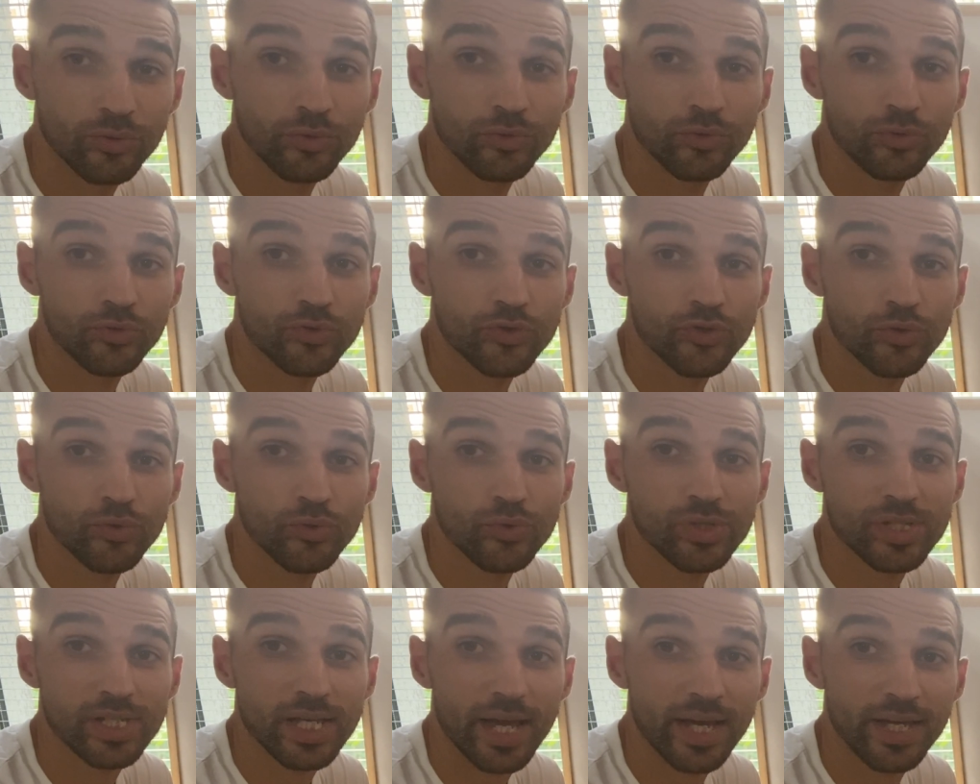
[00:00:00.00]
to
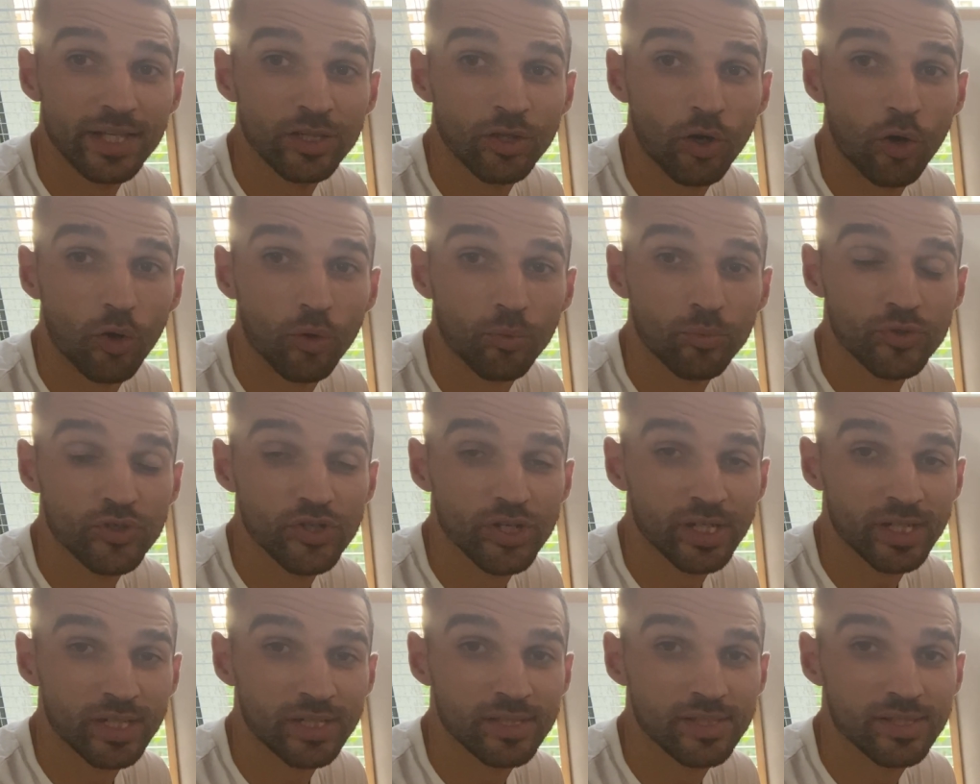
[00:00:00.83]
choose n
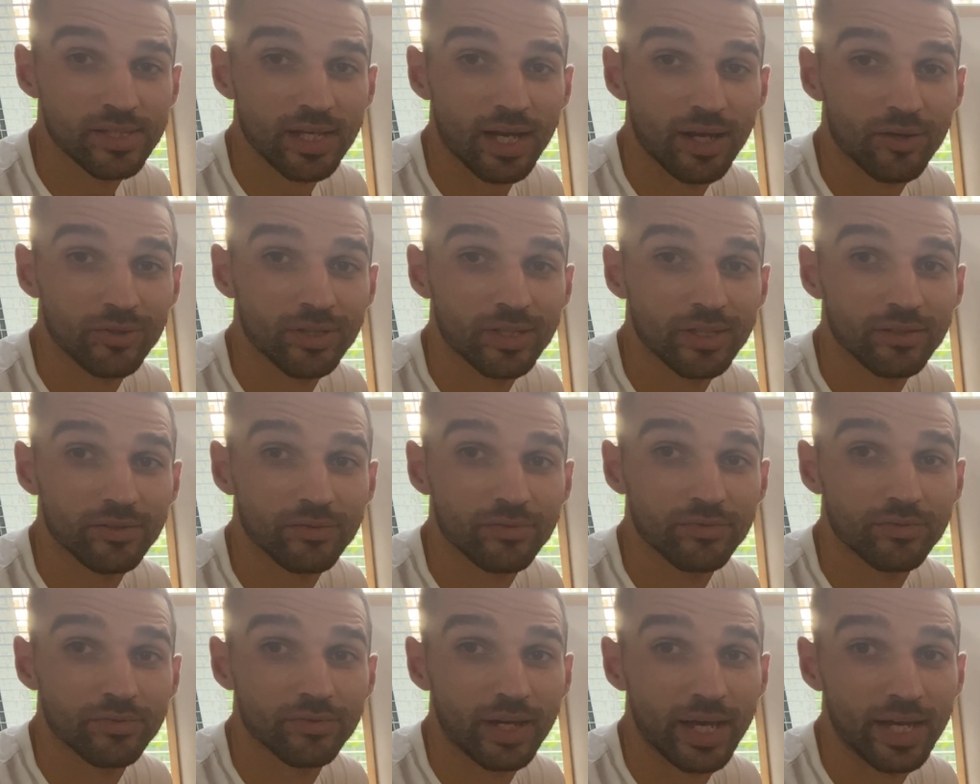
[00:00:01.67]
objects out
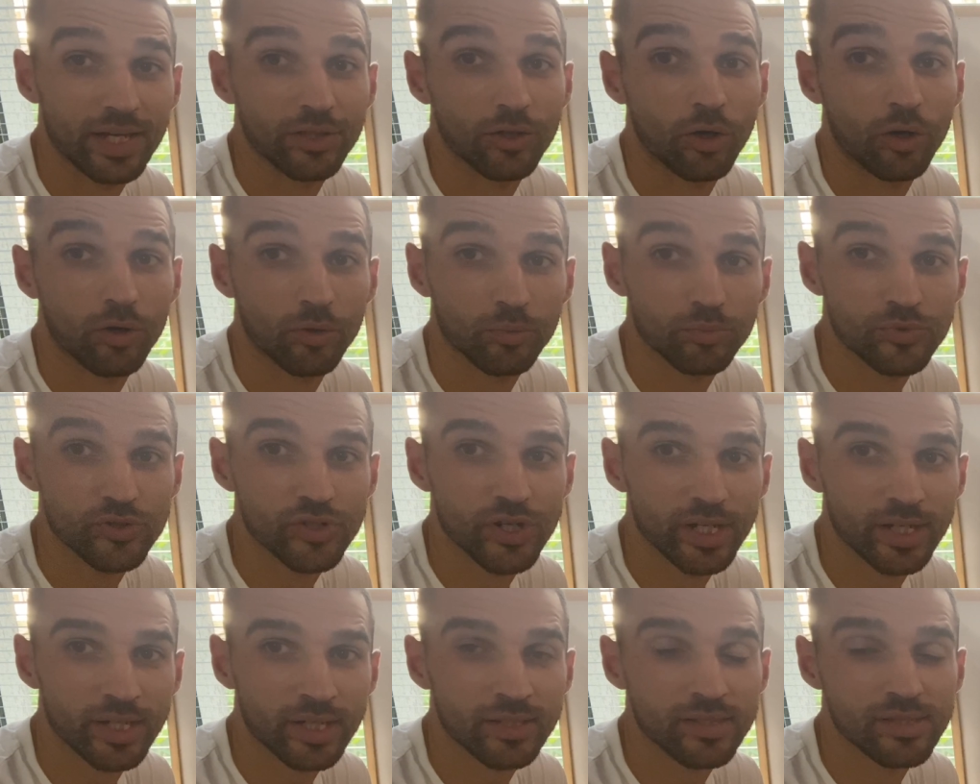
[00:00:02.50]
of n
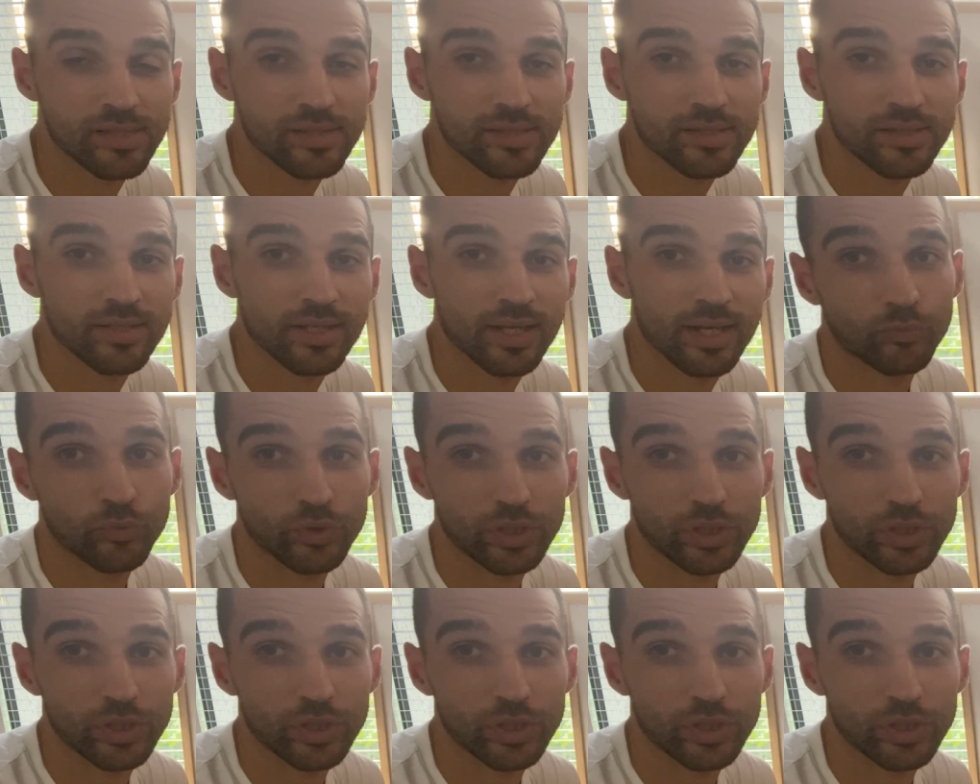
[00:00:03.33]
objects.